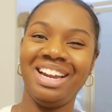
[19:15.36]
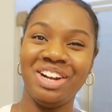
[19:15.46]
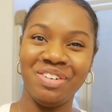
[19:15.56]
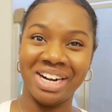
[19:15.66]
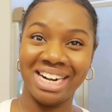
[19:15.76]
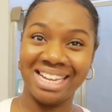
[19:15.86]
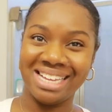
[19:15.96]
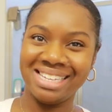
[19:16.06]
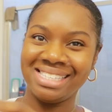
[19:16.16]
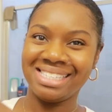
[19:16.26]
I know what it
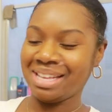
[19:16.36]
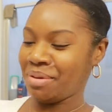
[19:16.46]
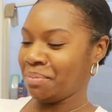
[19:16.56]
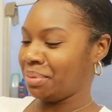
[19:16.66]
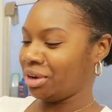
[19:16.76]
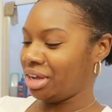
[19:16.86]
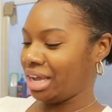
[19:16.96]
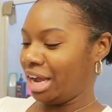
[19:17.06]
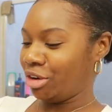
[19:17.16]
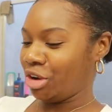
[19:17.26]
is, but
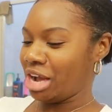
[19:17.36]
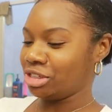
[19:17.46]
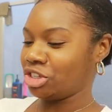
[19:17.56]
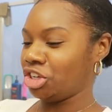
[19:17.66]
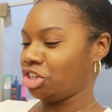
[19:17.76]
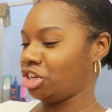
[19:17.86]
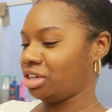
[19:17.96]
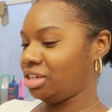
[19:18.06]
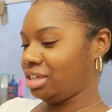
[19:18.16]
I don't know how it's gonna go.